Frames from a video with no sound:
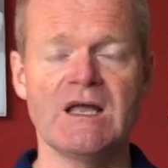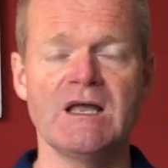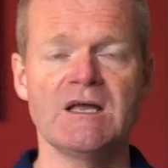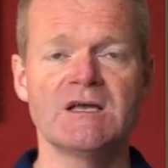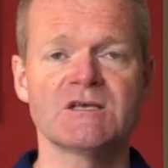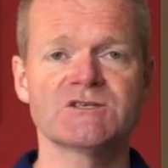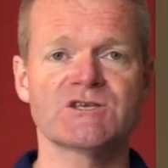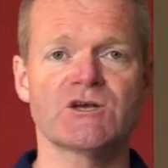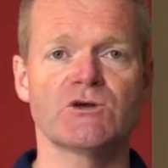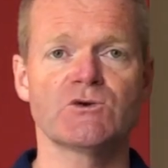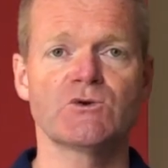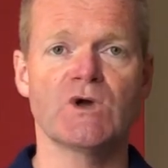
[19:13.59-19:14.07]

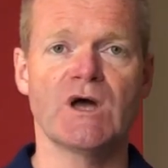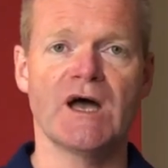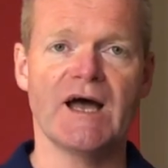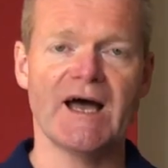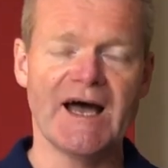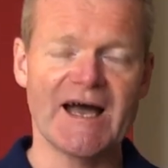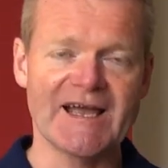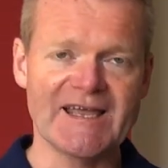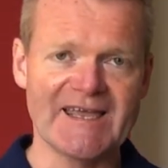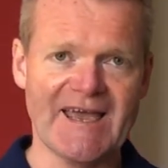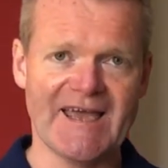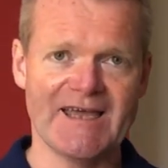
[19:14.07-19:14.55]
So
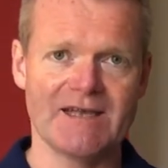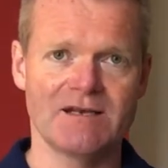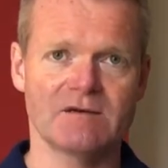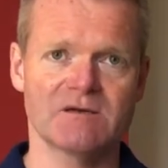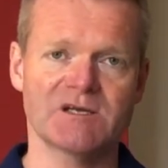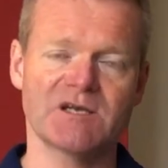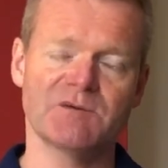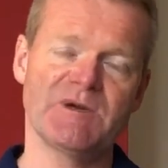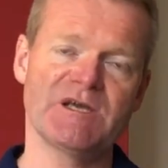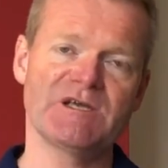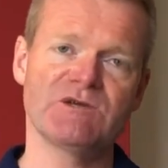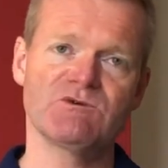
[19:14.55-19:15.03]
again, I'm
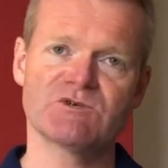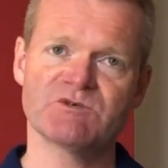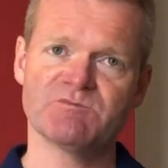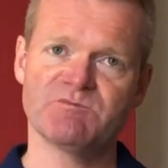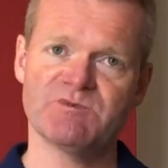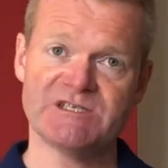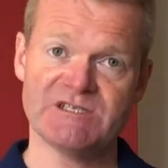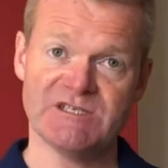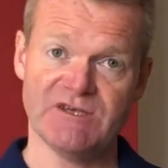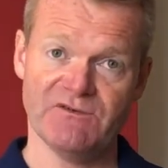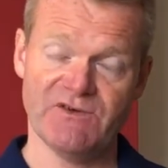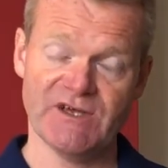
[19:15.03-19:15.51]
going to make you a
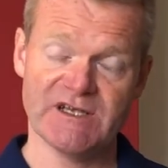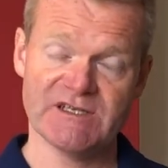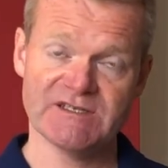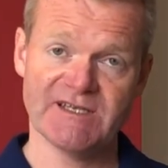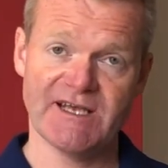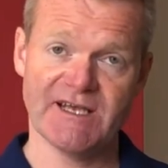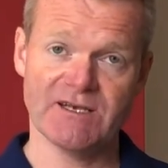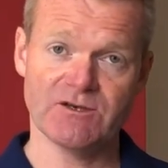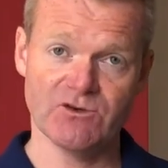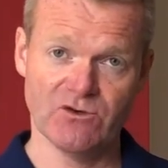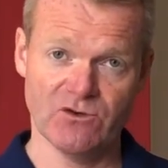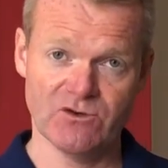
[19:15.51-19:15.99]
specific
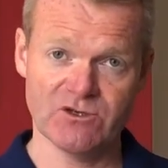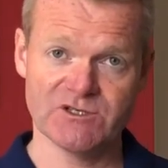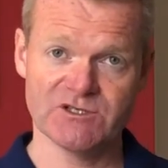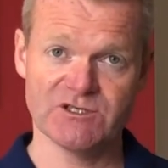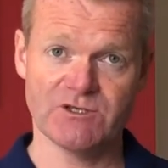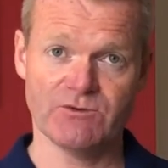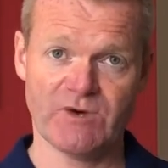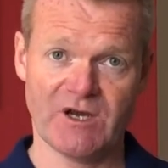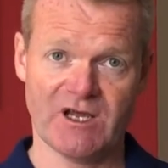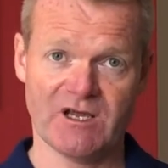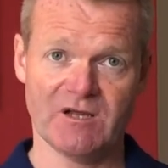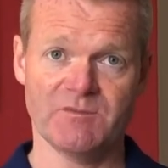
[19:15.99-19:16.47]
technology
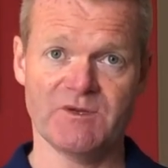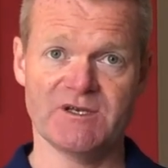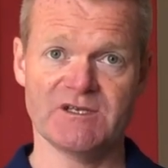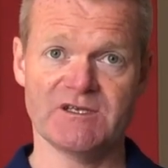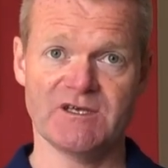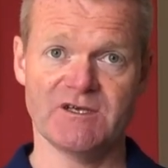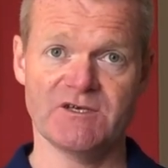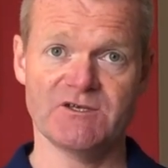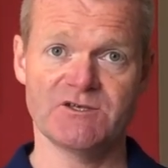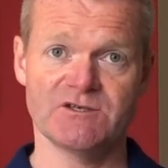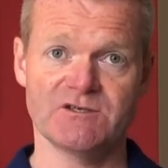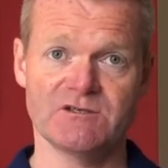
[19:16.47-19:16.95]

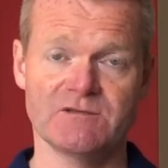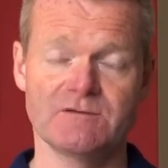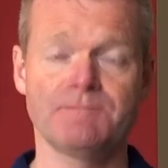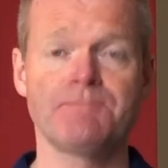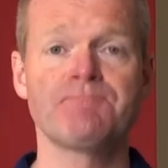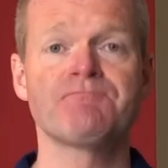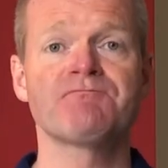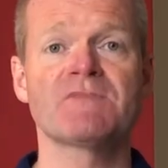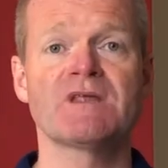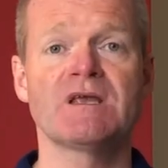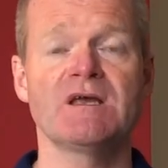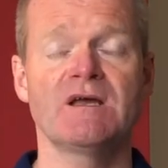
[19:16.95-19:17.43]
recommendation.
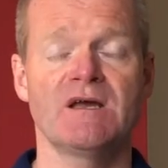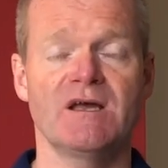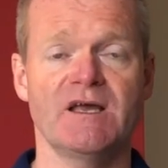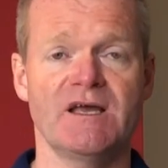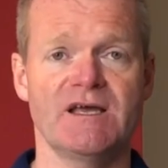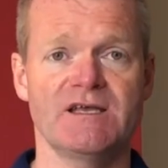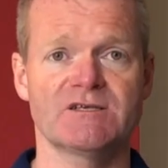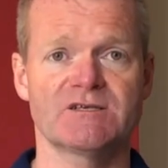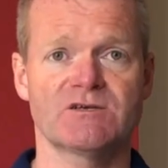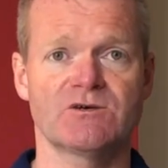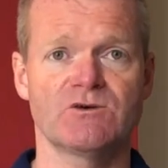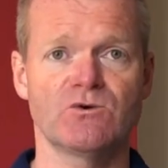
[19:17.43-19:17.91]

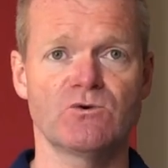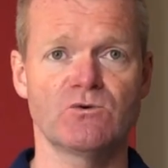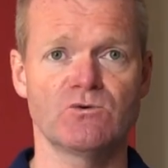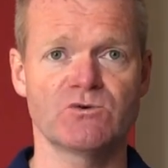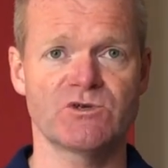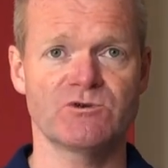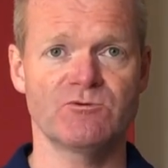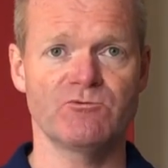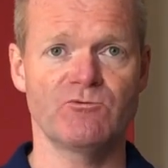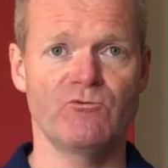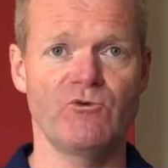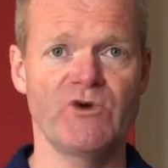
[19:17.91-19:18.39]
It's called
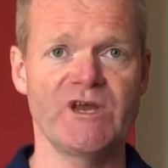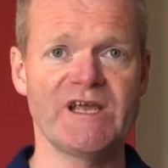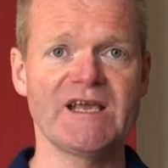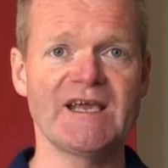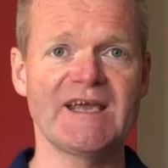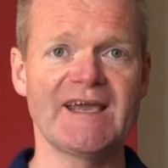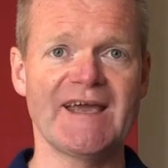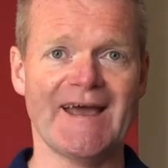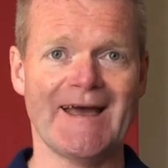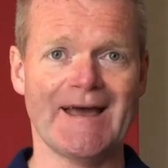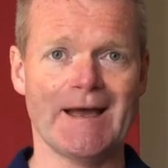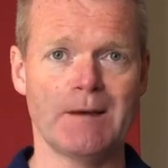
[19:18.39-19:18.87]
Ring
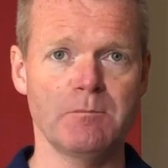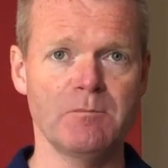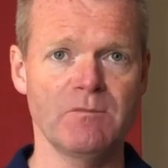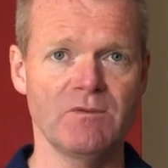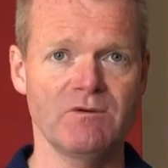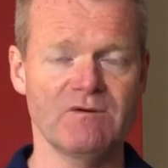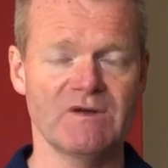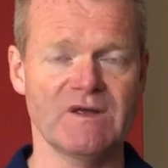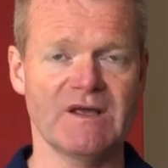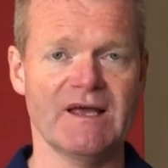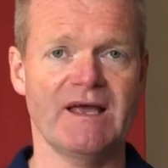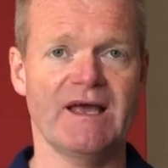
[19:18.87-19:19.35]
Cam,
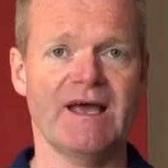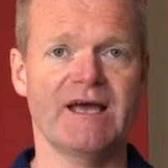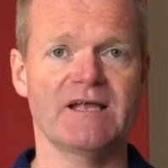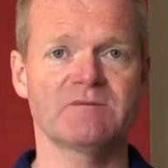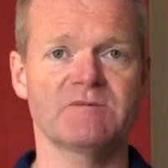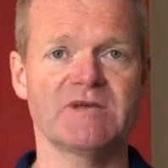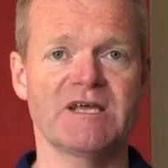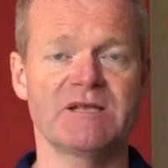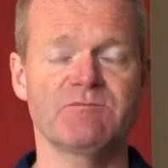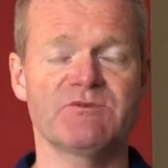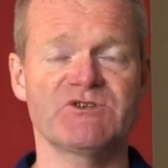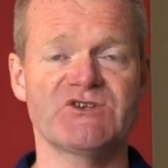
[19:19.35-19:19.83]
and
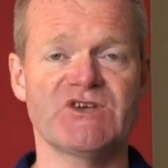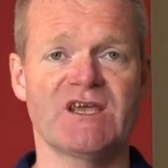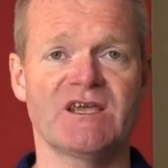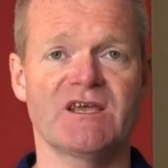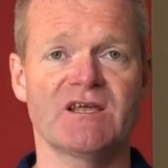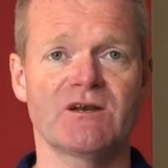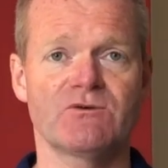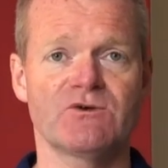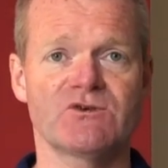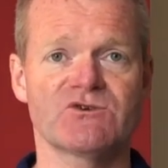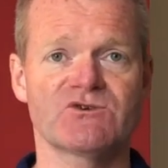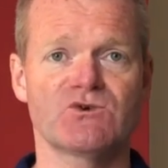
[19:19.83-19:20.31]
in
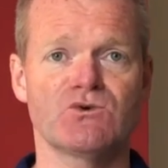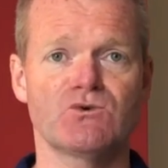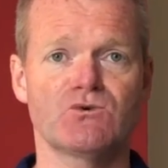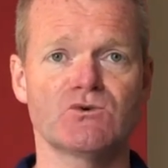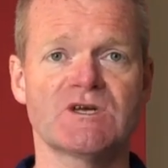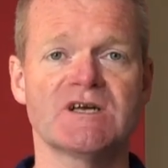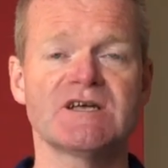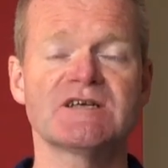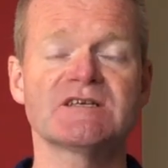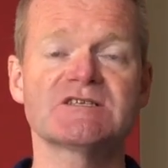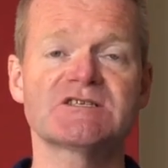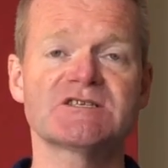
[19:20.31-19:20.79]
particular it's called
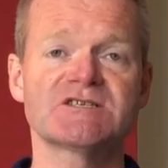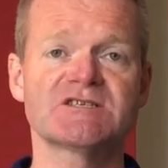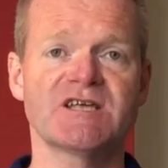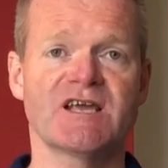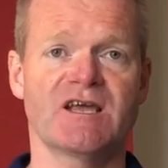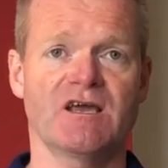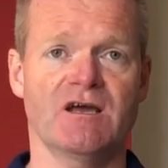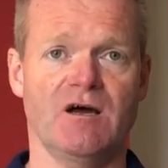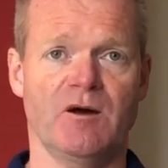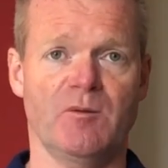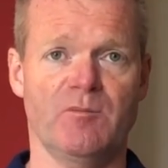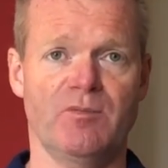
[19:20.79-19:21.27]

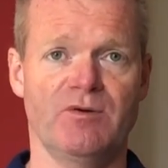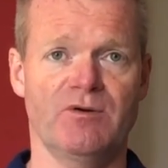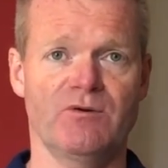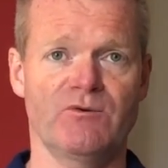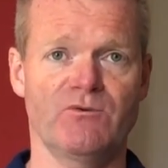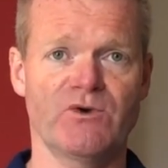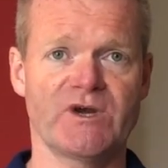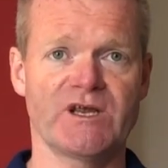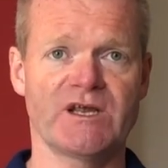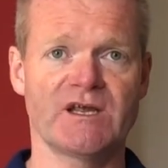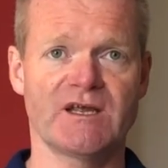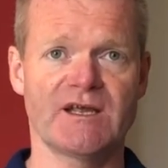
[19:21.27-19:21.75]
Stick Up
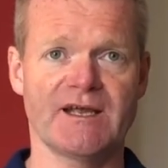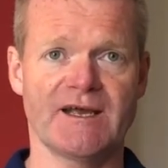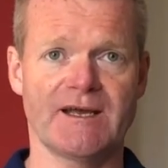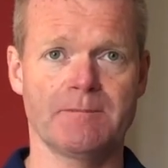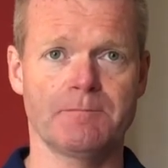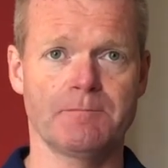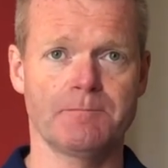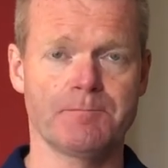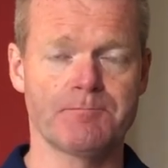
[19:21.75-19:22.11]
Ring Cam.